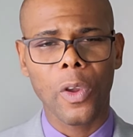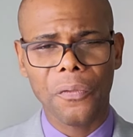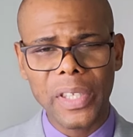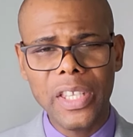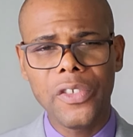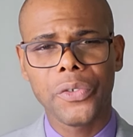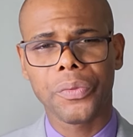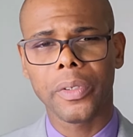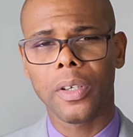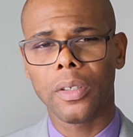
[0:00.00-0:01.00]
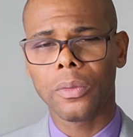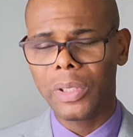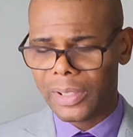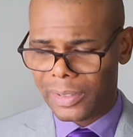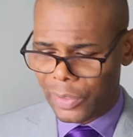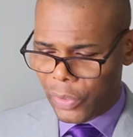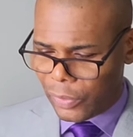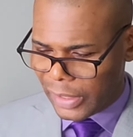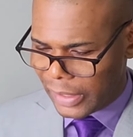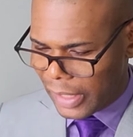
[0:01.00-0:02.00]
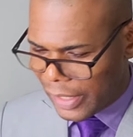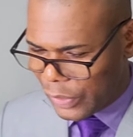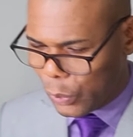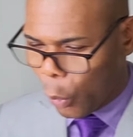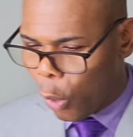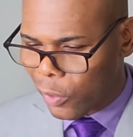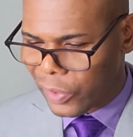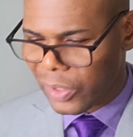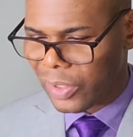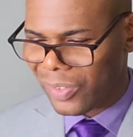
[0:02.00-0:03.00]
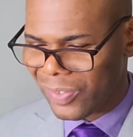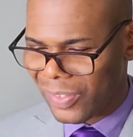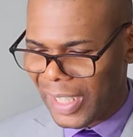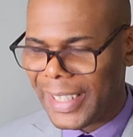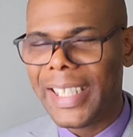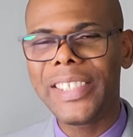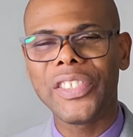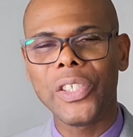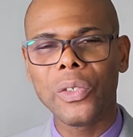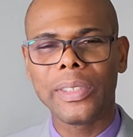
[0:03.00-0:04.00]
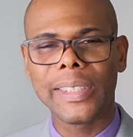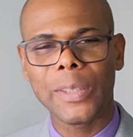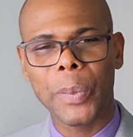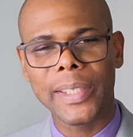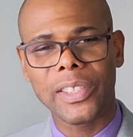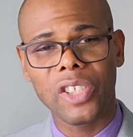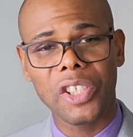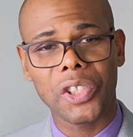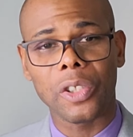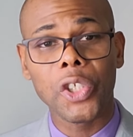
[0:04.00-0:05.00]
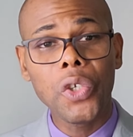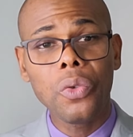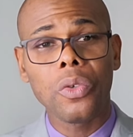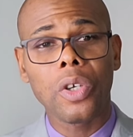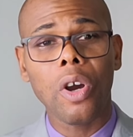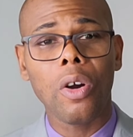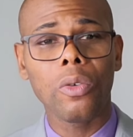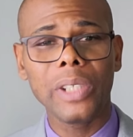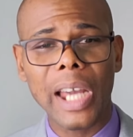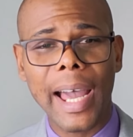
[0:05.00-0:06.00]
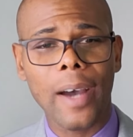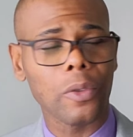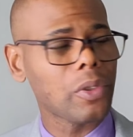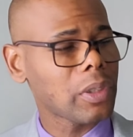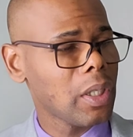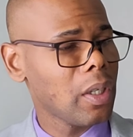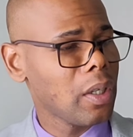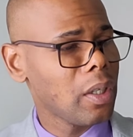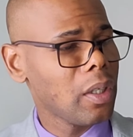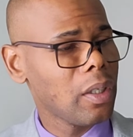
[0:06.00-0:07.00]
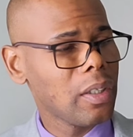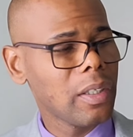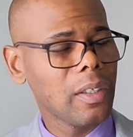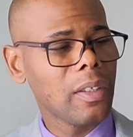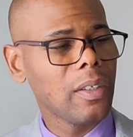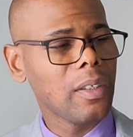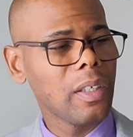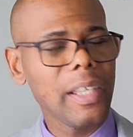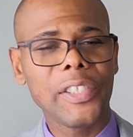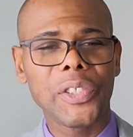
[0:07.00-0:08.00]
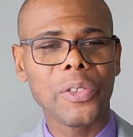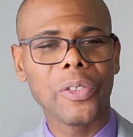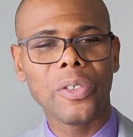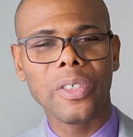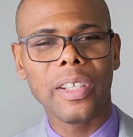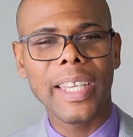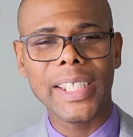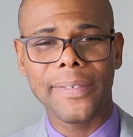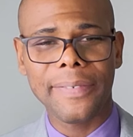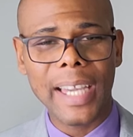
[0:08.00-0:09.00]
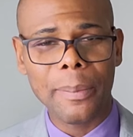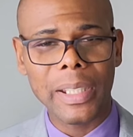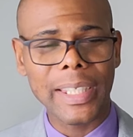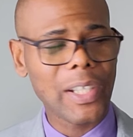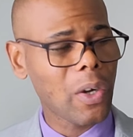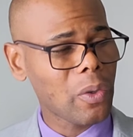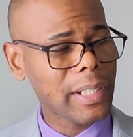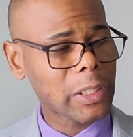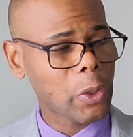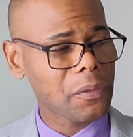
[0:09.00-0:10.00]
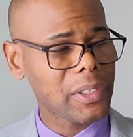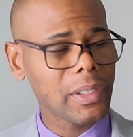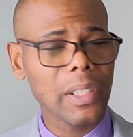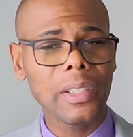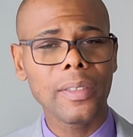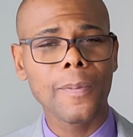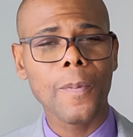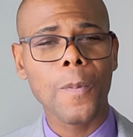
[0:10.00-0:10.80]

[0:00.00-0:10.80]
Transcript: of Israel. What is the Lord saying to us in this new dispensation? You called out into his family, called out of sin,